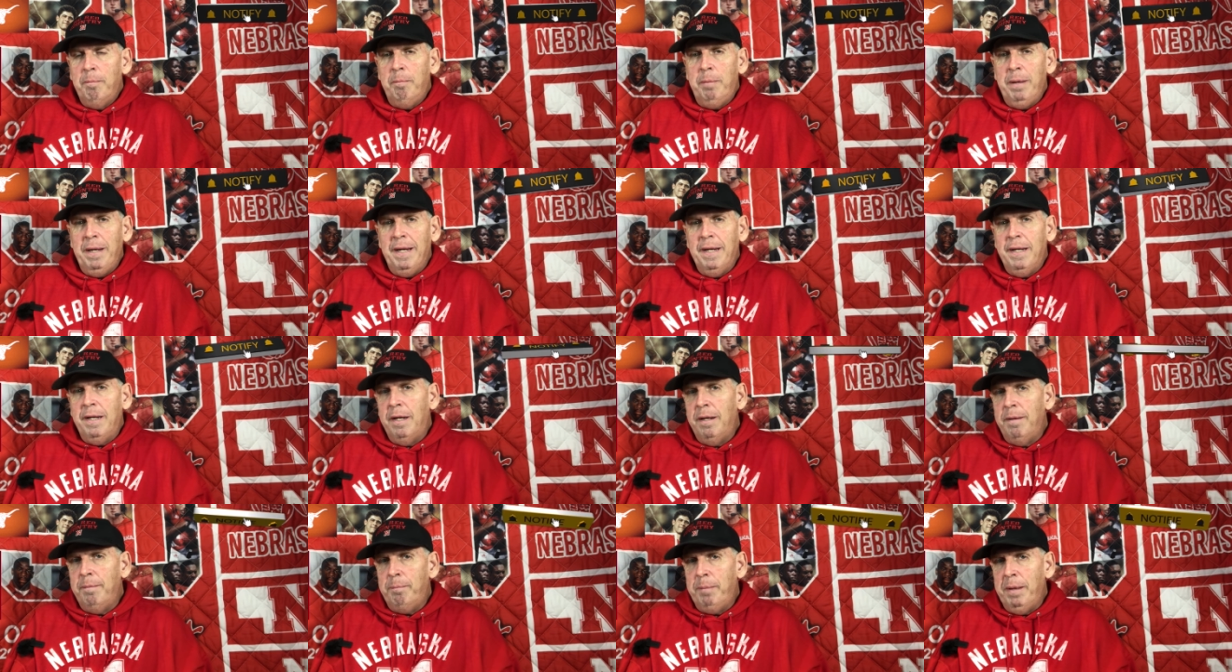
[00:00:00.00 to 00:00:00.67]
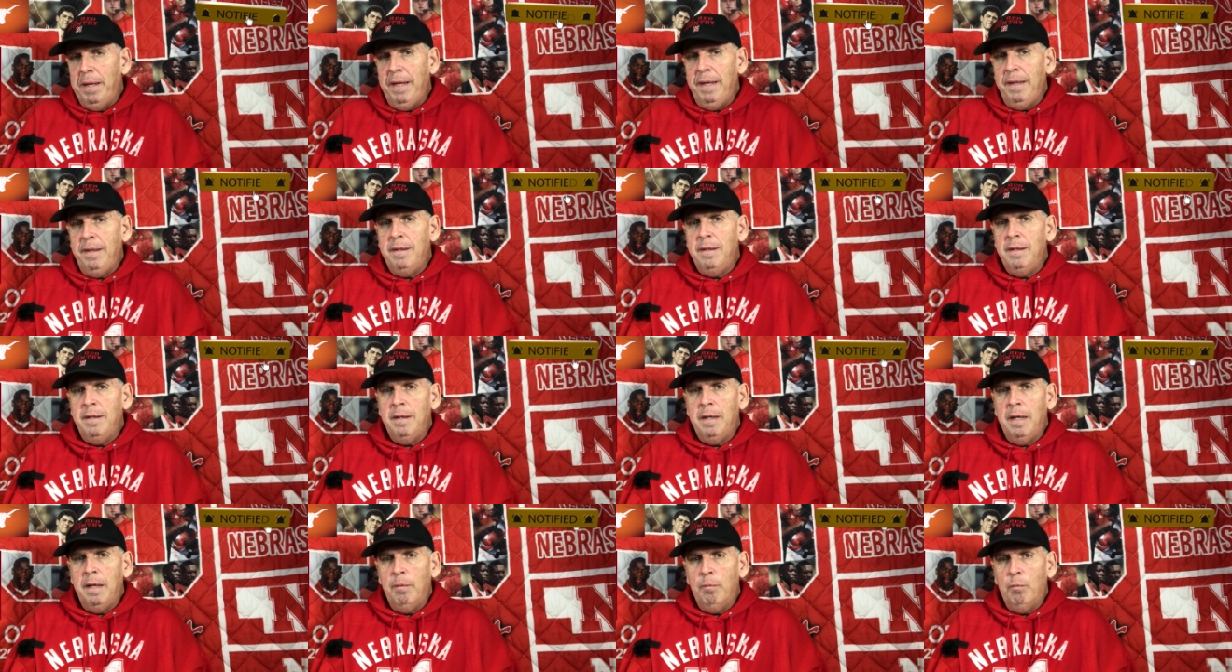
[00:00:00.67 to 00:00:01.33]
being
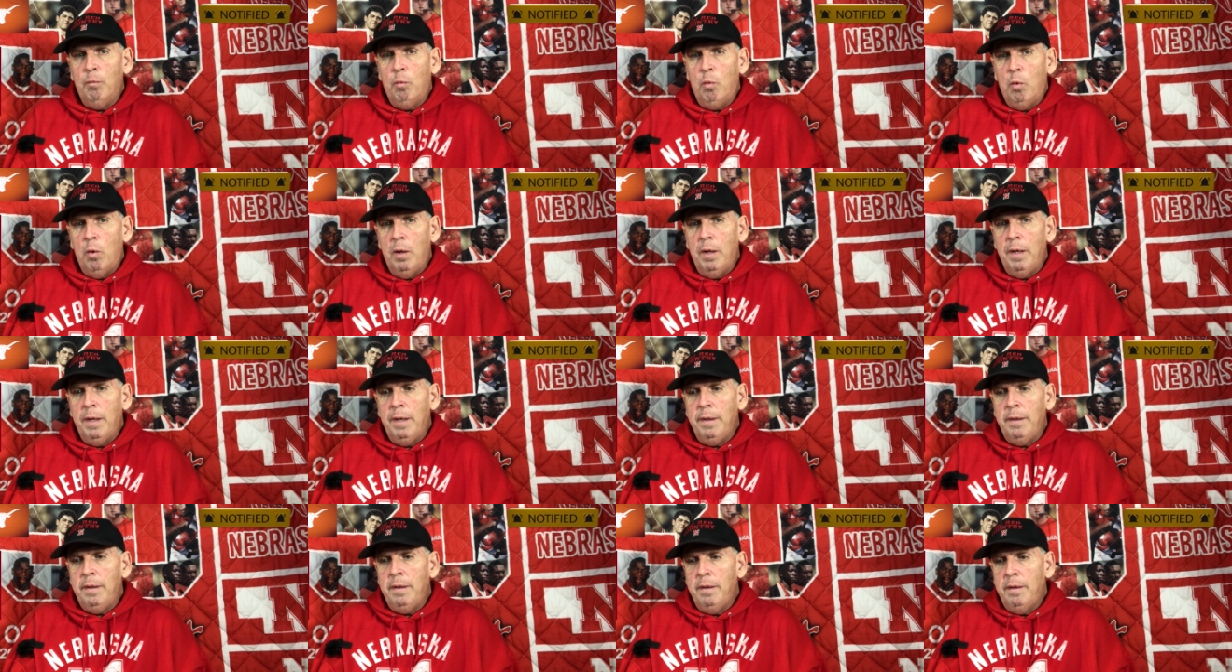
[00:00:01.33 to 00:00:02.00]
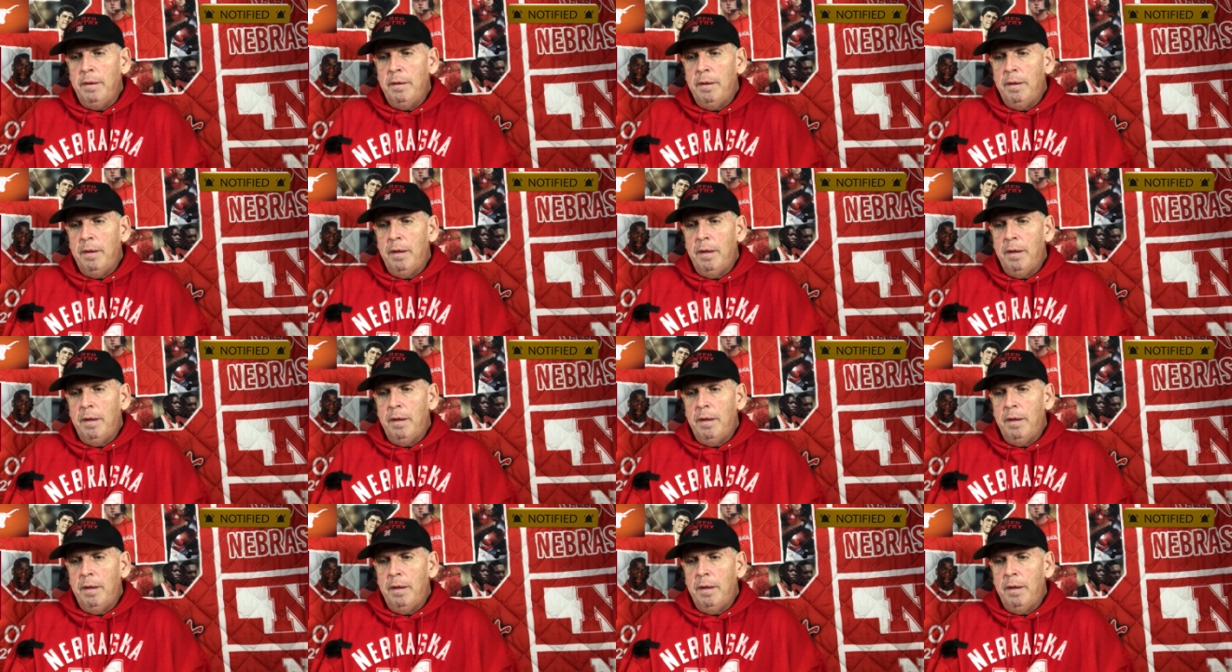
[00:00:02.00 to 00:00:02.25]
unbeaten and won